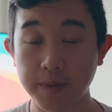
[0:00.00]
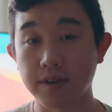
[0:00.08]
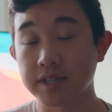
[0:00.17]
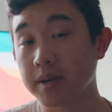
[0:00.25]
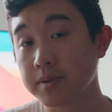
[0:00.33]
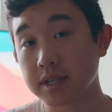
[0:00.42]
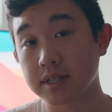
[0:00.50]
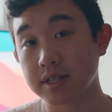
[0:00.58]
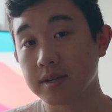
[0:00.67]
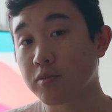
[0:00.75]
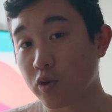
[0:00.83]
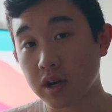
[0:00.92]
I was able to
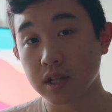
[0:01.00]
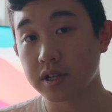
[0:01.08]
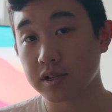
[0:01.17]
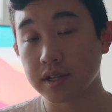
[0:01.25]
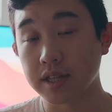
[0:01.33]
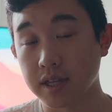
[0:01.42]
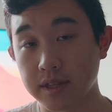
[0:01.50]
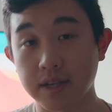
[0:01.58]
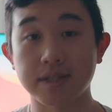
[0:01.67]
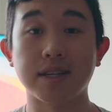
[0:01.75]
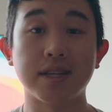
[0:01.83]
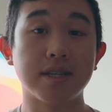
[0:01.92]
see more clearly the things
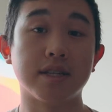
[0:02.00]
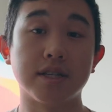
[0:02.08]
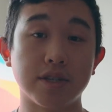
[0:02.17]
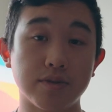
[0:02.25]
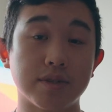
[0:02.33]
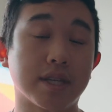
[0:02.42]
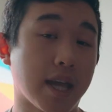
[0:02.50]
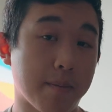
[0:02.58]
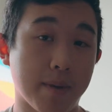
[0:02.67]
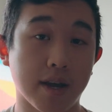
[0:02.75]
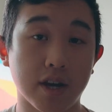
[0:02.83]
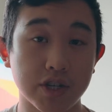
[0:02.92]
I needed to do to get
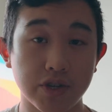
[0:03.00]
back on